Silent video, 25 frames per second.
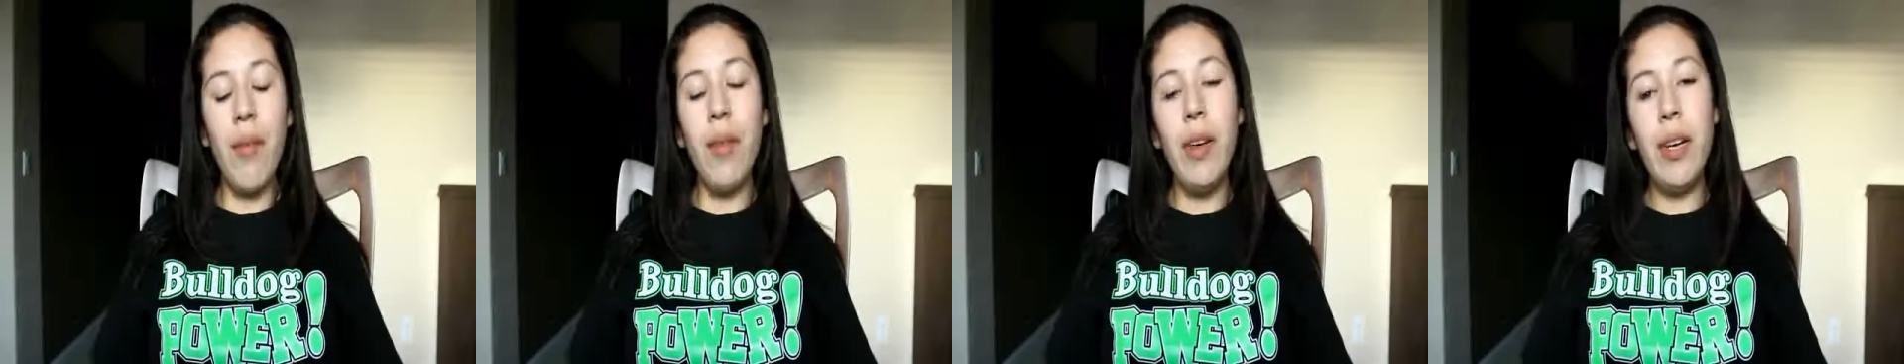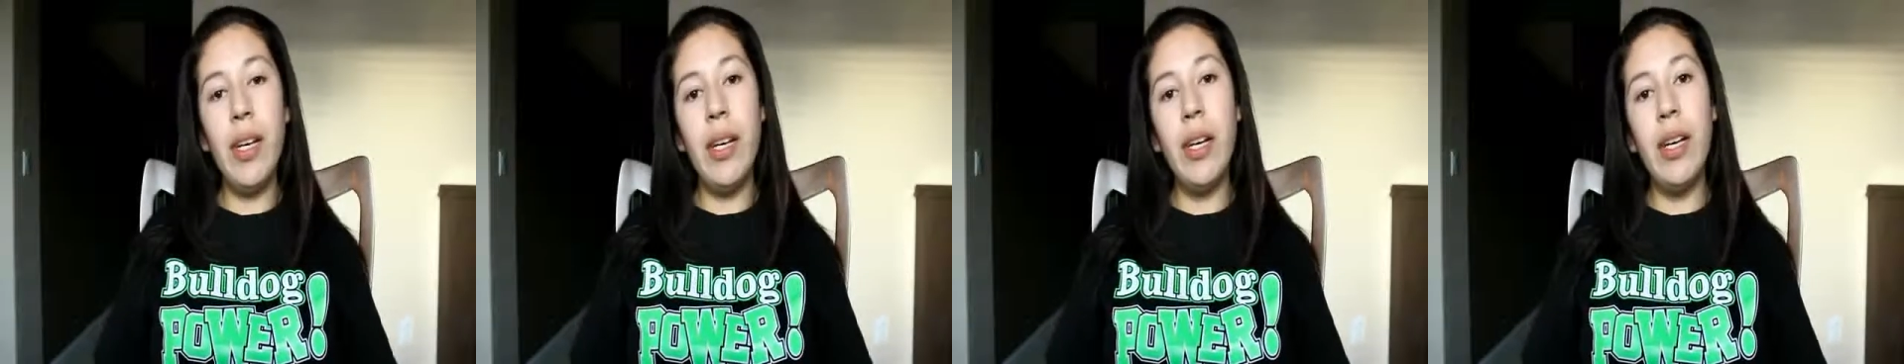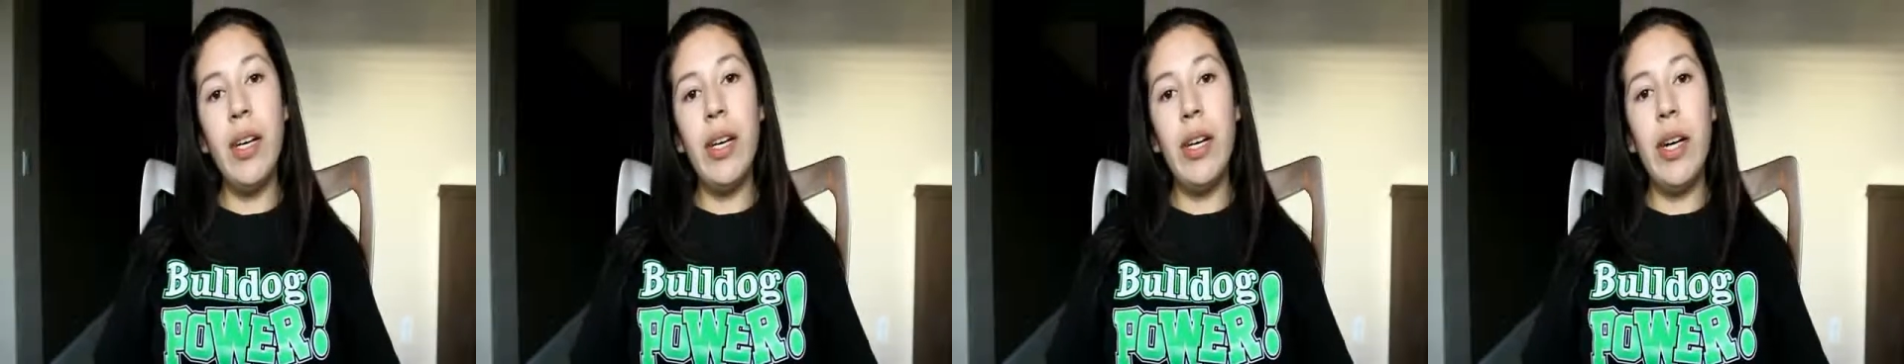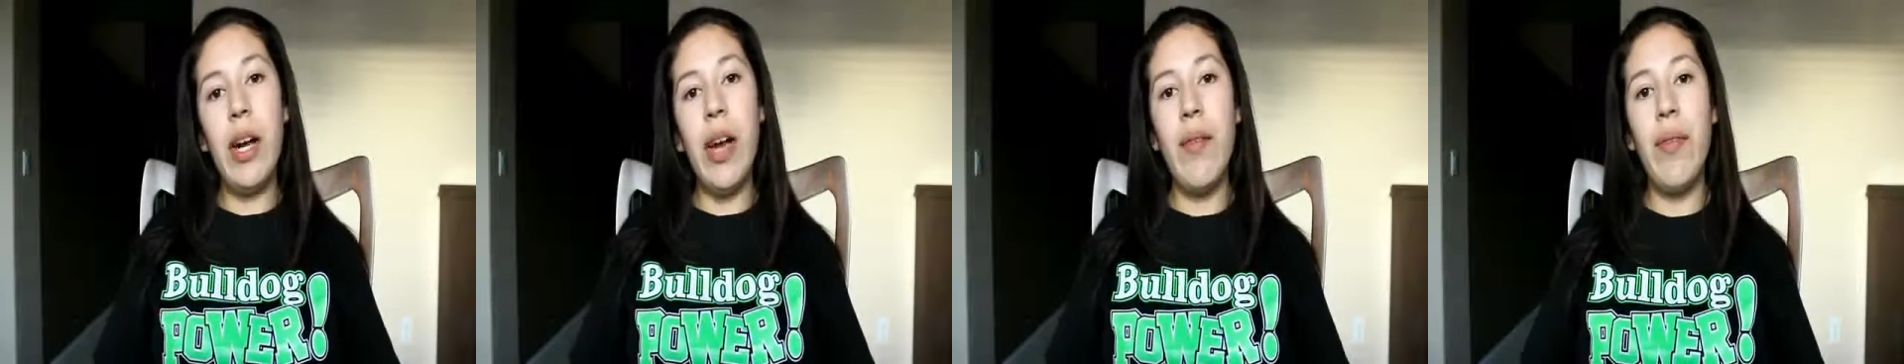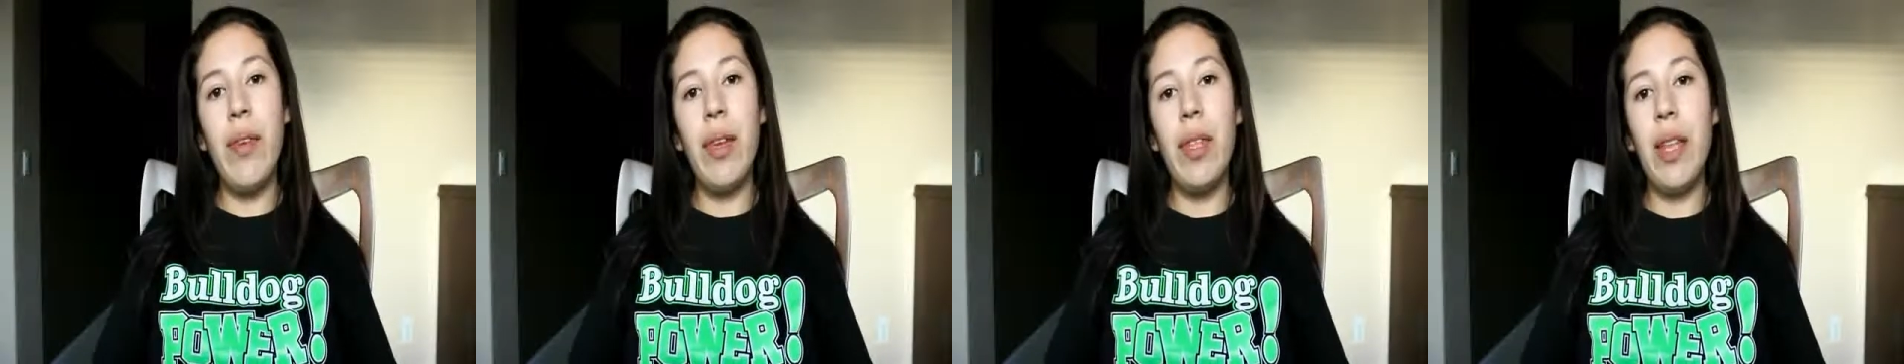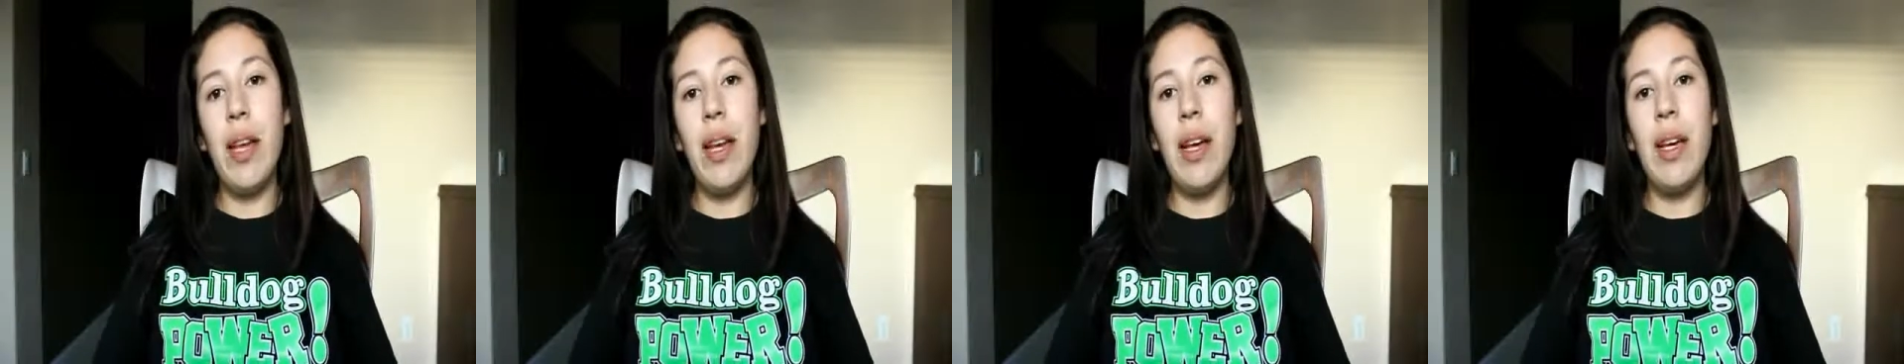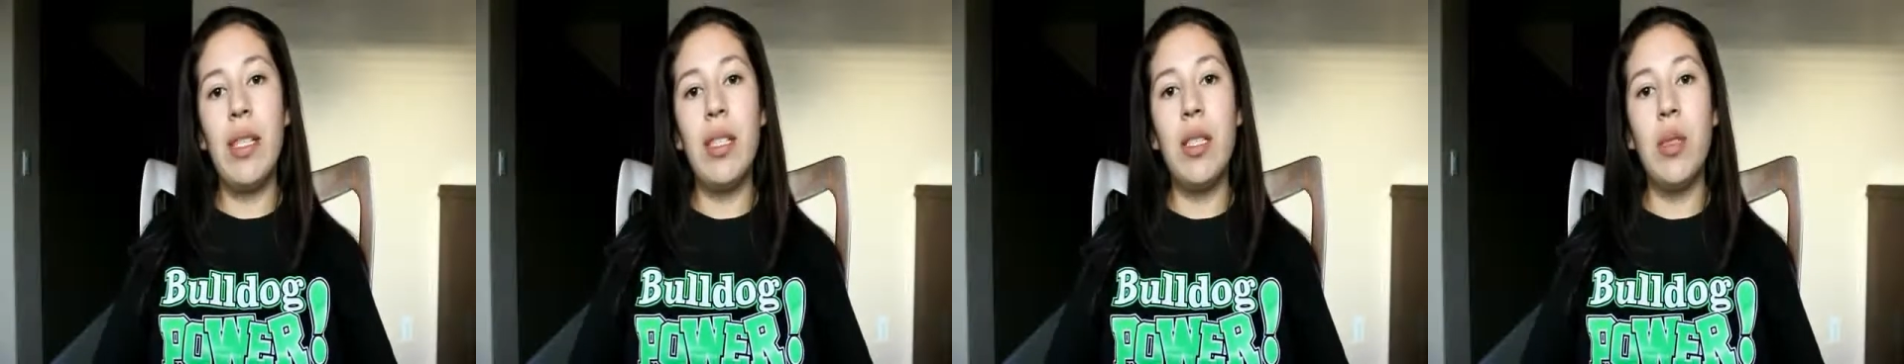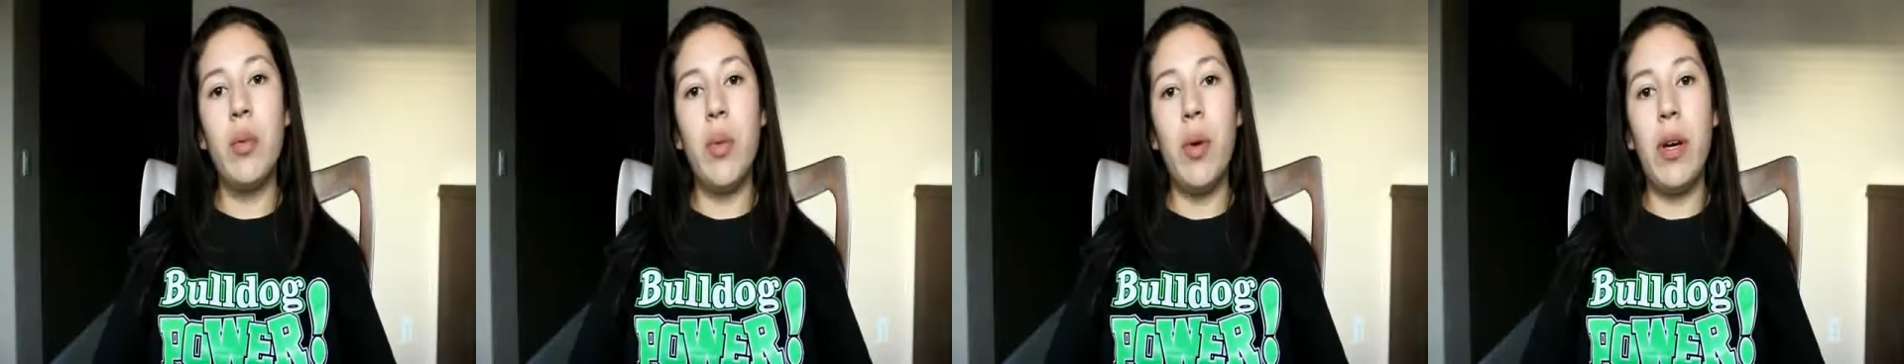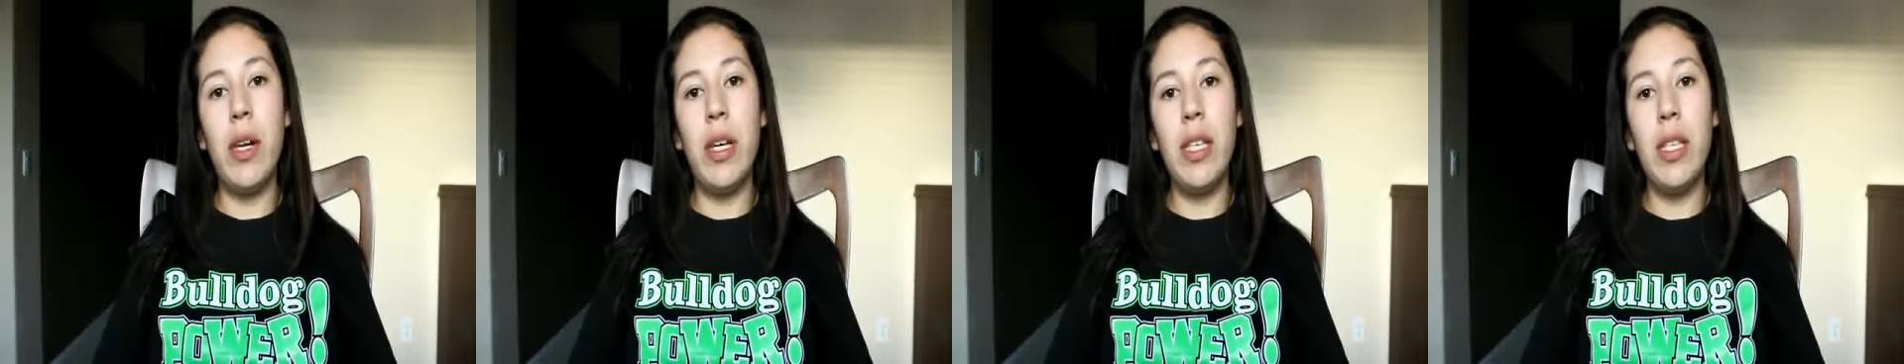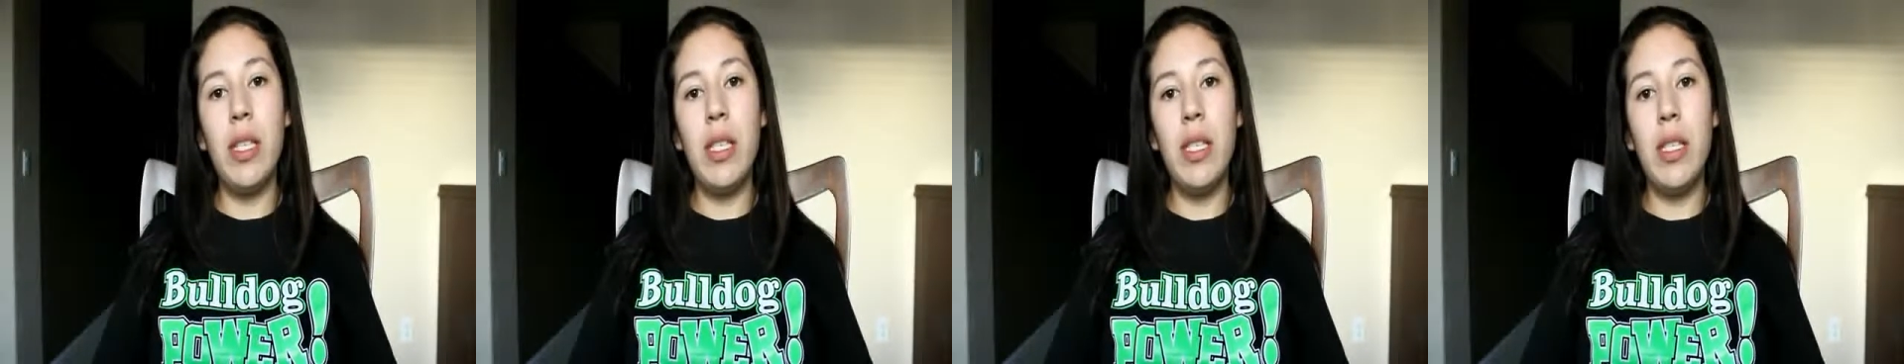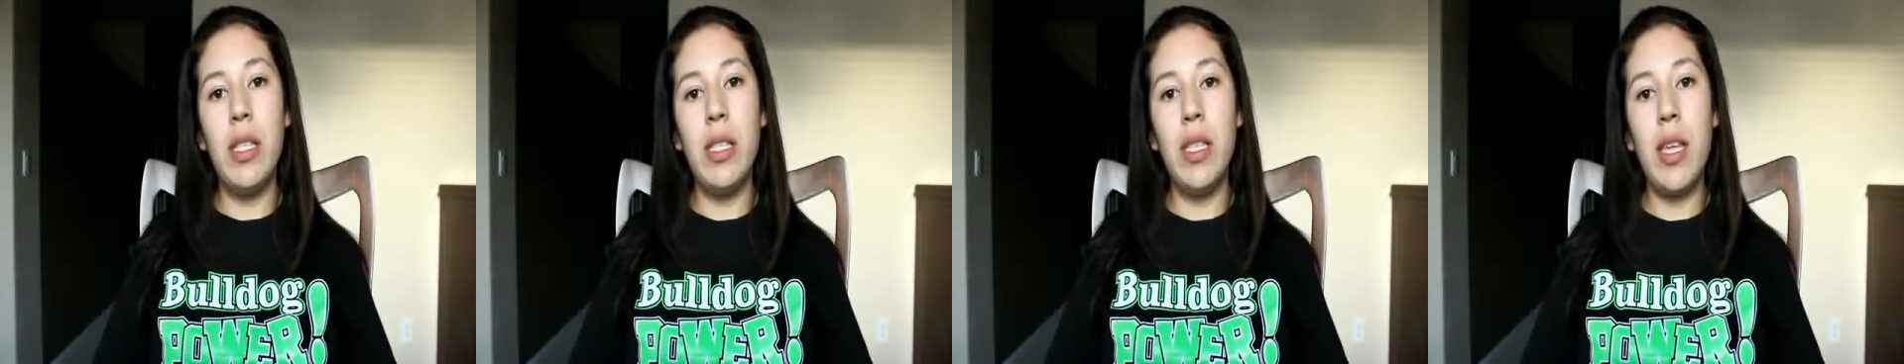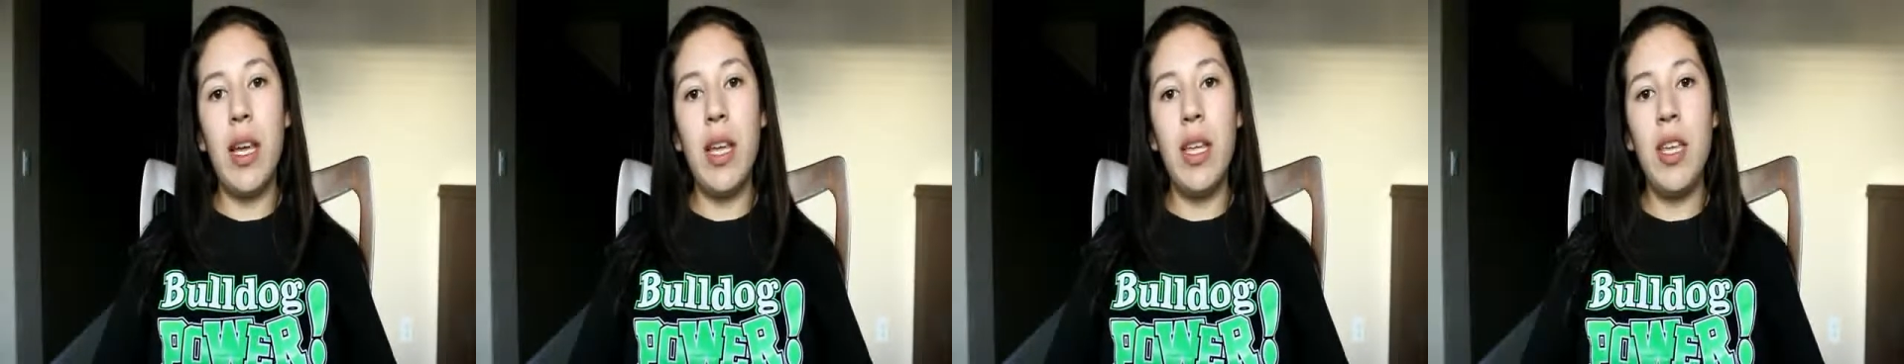Every year, everything gets worse,